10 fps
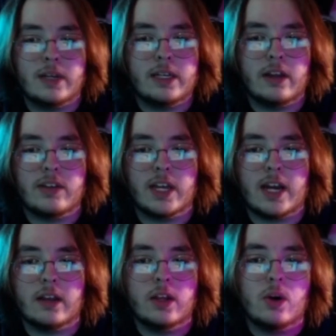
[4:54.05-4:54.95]
It does get
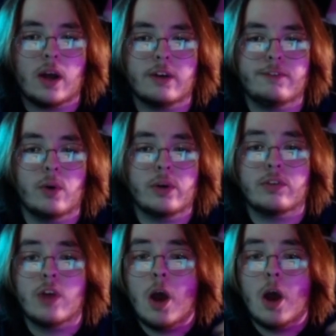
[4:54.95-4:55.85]
a little out of focus,
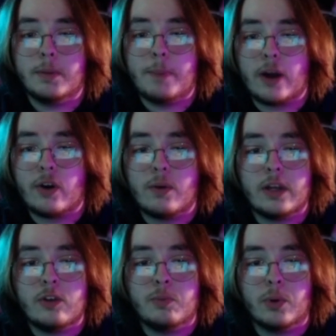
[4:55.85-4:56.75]
but the background
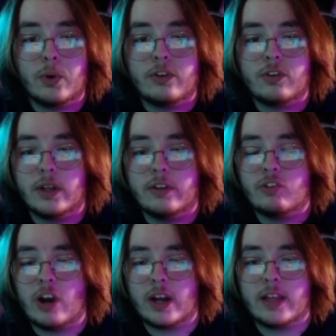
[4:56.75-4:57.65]
is blurry. So let's
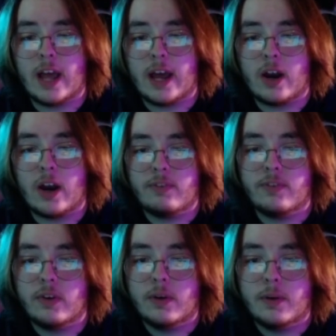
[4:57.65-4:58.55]
check that off.
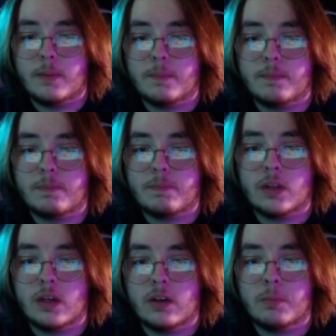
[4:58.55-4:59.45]

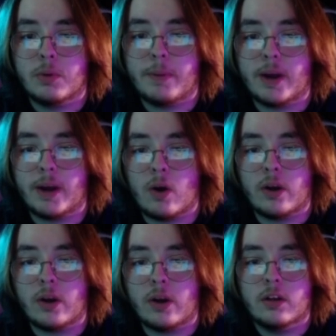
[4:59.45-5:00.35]
put it back
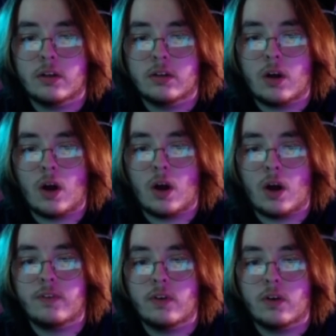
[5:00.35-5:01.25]
on,
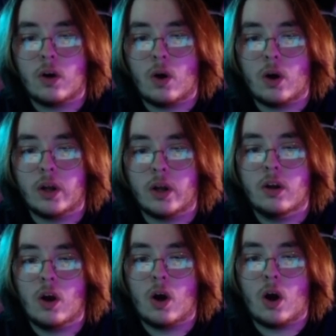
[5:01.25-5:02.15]
off, on,
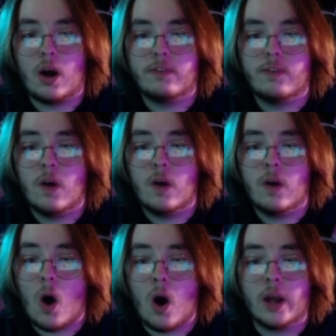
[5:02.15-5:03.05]
off,
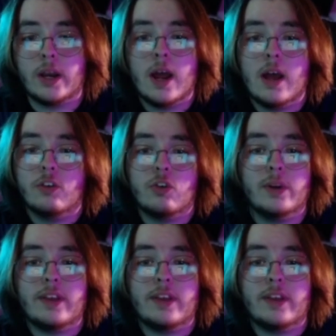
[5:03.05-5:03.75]
on. So it